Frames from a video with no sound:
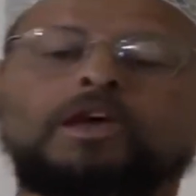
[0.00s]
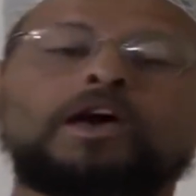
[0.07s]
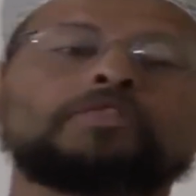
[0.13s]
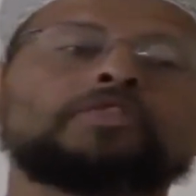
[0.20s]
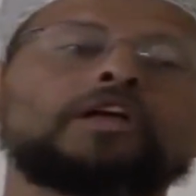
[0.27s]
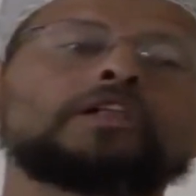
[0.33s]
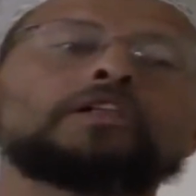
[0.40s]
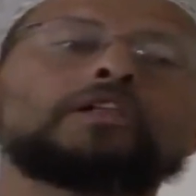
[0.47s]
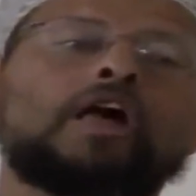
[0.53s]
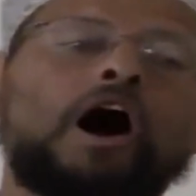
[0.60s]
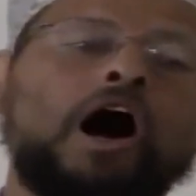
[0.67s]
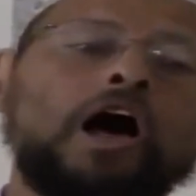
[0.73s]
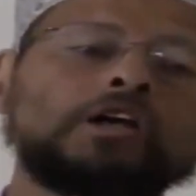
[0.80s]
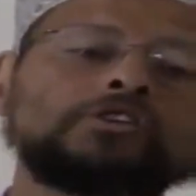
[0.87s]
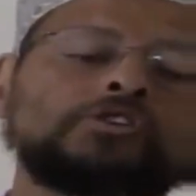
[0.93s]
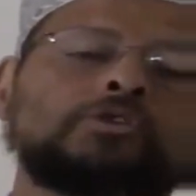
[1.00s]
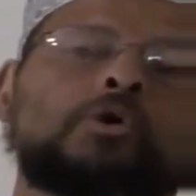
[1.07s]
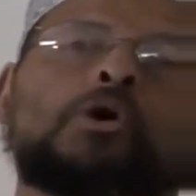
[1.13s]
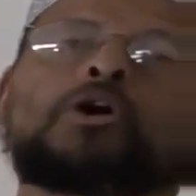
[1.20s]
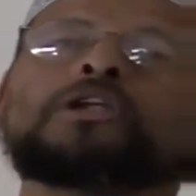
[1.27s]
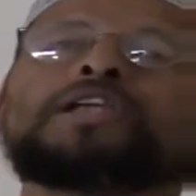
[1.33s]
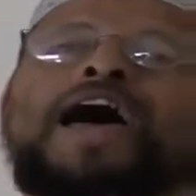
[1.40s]
And the loss
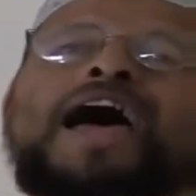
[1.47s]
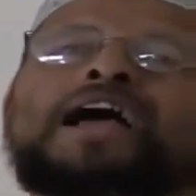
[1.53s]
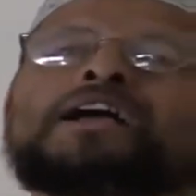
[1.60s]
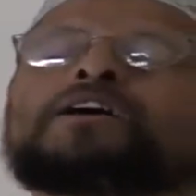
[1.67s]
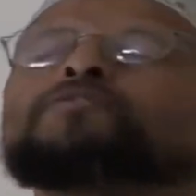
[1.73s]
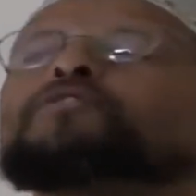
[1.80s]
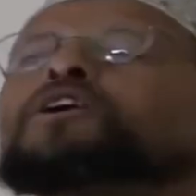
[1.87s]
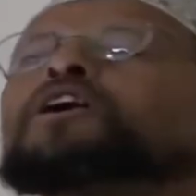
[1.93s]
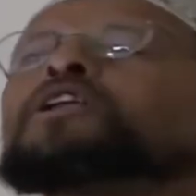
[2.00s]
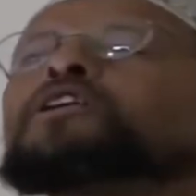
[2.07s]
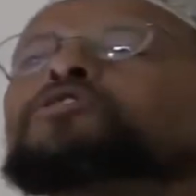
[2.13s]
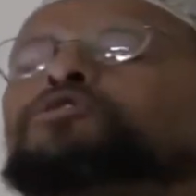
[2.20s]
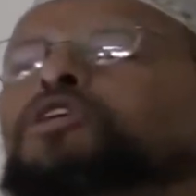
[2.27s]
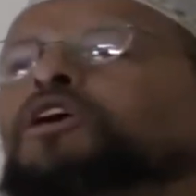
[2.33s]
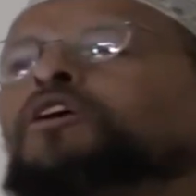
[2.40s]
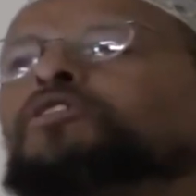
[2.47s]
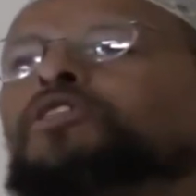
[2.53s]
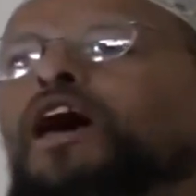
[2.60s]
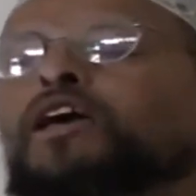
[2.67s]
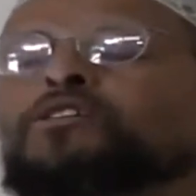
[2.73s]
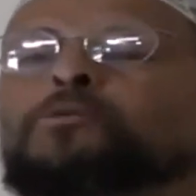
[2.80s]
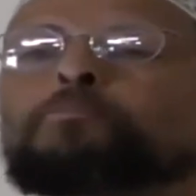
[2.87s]
or lack of
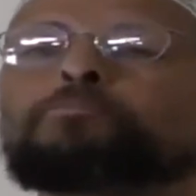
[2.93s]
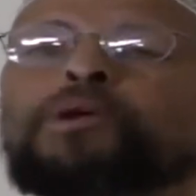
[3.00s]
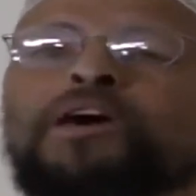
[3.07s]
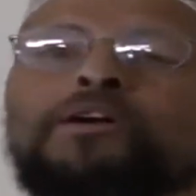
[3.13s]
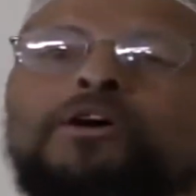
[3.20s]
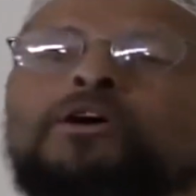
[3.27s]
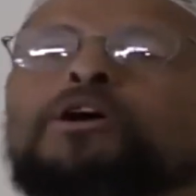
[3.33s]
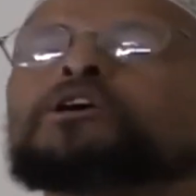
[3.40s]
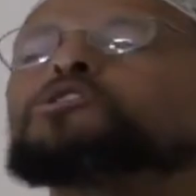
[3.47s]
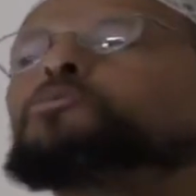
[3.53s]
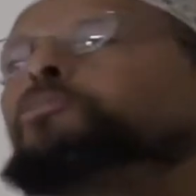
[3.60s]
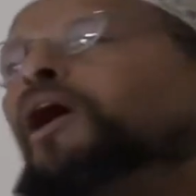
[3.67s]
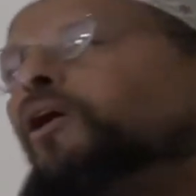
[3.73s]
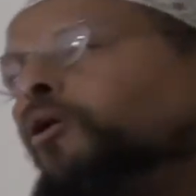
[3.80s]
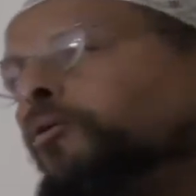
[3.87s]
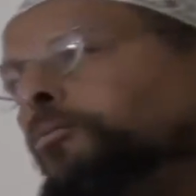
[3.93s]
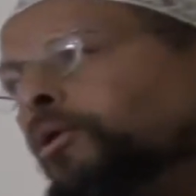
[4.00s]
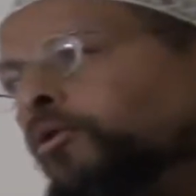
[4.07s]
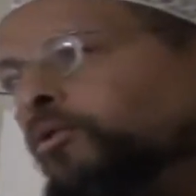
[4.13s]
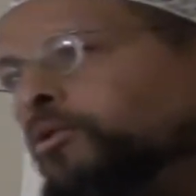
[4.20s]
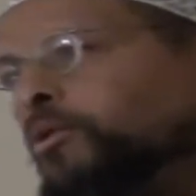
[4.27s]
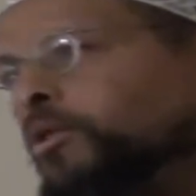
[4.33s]
anything that's bitter is
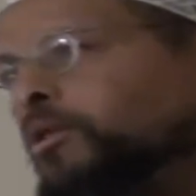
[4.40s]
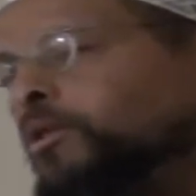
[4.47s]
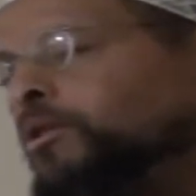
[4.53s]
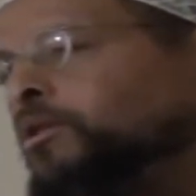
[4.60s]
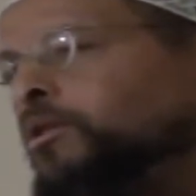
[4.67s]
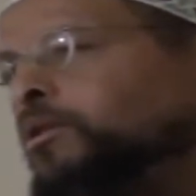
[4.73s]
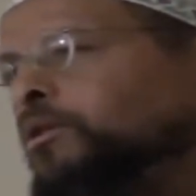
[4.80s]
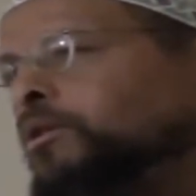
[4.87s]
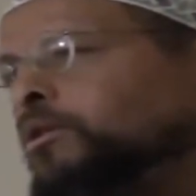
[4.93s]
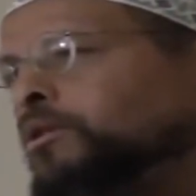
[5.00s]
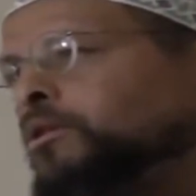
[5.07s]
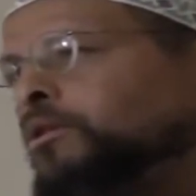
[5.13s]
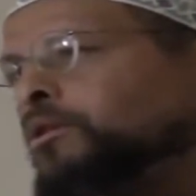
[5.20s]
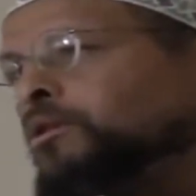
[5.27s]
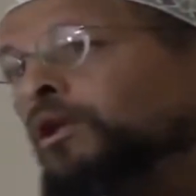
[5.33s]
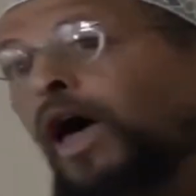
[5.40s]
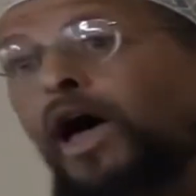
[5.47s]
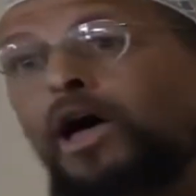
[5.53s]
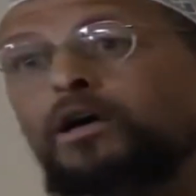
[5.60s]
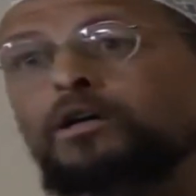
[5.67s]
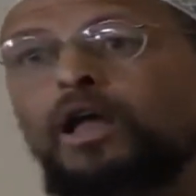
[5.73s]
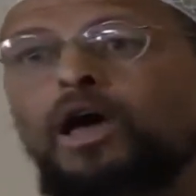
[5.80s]
bearable.
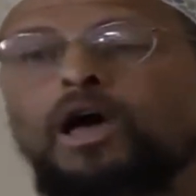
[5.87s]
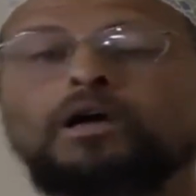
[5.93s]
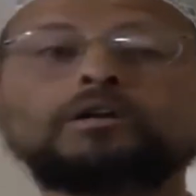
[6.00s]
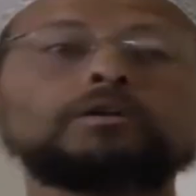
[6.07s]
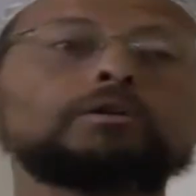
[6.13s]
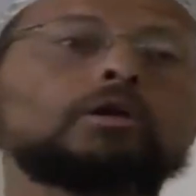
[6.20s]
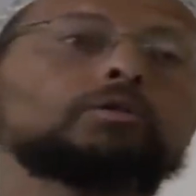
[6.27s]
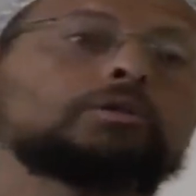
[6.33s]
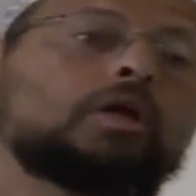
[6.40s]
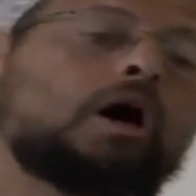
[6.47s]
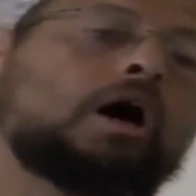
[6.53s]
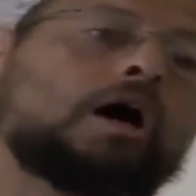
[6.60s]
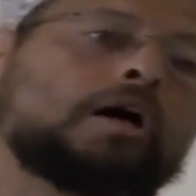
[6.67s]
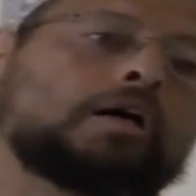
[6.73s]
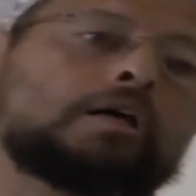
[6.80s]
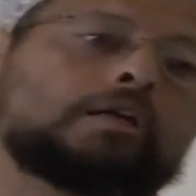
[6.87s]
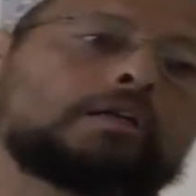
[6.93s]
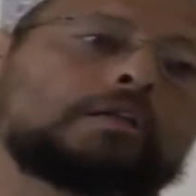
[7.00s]
La ilaha illallah.